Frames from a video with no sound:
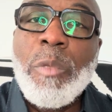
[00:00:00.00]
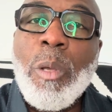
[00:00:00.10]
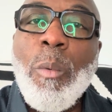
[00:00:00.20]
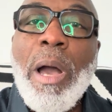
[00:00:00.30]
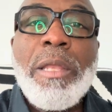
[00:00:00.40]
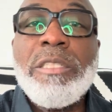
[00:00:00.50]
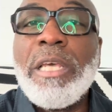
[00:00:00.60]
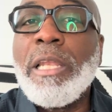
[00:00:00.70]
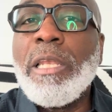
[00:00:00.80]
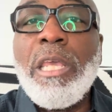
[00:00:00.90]
while he's
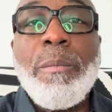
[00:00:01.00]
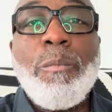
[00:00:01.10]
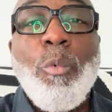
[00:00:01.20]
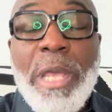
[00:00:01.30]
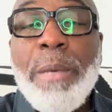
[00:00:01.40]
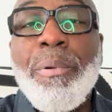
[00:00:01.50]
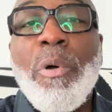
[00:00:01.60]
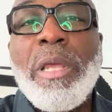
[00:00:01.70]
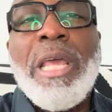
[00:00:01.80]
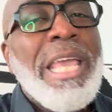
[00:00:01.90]
at a weak
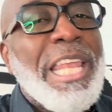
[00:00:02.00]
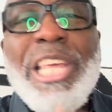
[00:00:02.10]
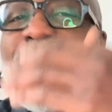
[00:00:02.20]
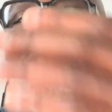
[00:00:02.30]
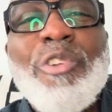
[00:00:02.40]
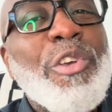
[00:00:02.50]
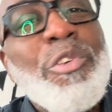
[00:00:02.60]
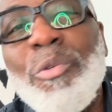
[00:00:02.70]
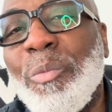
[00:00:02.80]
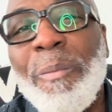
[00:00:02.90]
point and he struck
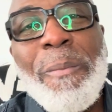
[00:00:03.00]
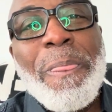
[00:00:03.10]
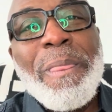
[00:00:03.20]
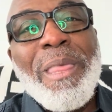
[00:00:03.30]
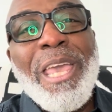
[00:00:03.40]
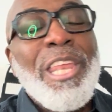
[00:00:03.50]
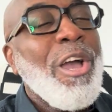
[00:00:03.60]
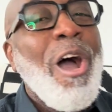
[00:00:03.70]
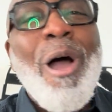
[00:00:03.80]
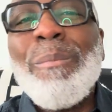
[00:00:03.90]
you and he
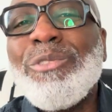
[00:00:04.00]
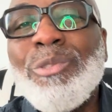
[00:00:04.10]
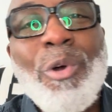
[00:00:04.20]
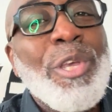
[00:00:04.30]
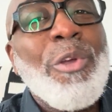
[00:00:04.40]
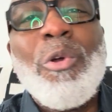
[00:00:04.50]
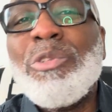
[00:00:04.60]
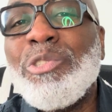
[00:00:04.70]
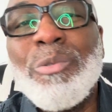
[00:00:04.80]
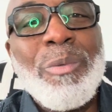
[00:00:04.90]
harmed you or he
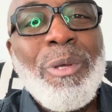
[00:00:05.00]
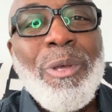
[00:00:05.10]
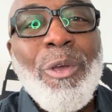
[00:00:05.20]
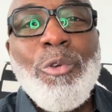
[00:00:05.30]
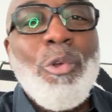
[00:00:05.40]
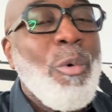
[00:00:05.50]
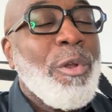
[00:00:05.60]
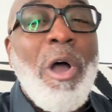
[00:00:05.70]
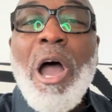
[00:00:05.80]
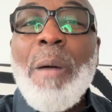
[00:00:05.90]
hurt you. You don't want
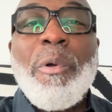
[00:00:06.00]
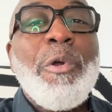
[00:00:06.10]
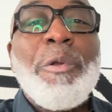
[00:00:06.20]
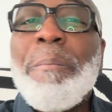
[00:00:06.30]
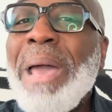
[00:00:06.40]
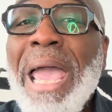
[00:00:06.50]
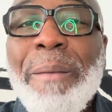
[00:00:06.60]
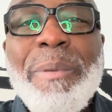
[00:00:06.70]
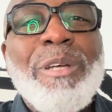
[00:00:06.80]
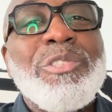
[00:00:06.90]
to harm or hurt him back
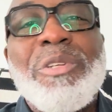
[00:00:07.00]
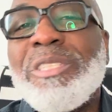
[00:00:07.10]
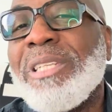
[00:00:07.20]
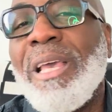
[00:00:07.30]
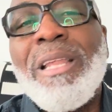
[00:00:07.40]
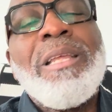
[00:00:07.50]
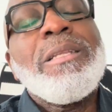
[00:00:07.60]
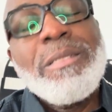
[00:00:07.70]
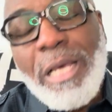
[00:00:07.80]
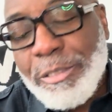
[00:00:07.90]
because you understand
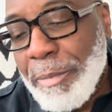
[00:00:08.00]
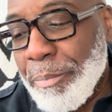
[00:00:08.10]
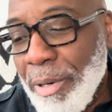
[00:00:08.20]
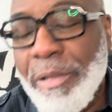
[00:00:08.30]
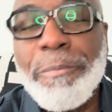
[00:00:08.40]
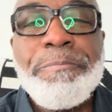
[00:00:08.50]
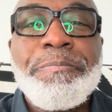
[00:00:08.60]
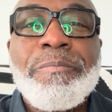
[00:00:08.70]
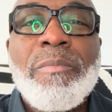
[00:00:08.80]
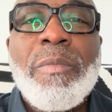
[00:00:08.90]
that's my brother.
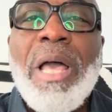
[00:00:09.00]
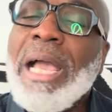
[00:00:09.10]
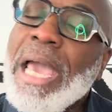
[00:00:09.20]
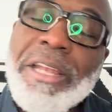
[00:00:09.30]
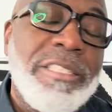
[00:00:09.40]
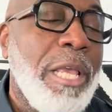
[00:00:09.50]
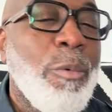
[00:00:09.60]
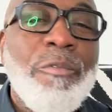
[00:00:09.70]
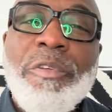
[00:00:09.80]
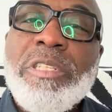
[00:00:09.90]
I got to take
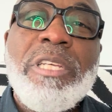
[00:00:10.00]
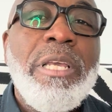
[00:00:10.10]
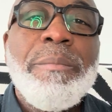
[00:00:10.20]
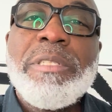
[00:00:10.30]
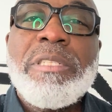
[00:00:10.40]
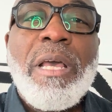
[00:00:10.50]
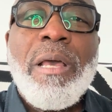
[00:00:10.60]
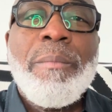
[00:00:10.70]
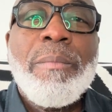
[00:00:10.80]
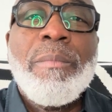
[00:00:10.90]
one for the team this time.
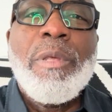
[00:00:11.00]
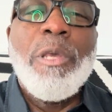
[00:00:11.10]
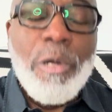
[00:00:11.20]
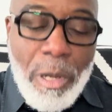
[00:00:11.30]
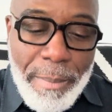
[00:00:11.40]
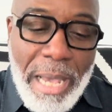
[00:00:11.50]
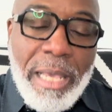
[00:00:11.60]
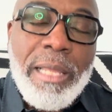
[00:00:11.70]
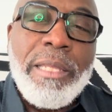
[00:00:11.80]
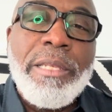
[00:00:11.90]
He'll come back
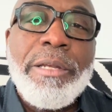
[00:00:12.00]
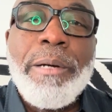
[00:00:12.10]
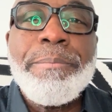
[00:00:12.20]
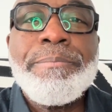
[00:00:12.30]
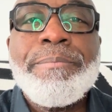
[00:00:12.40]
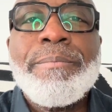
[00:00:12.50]
and clean it up.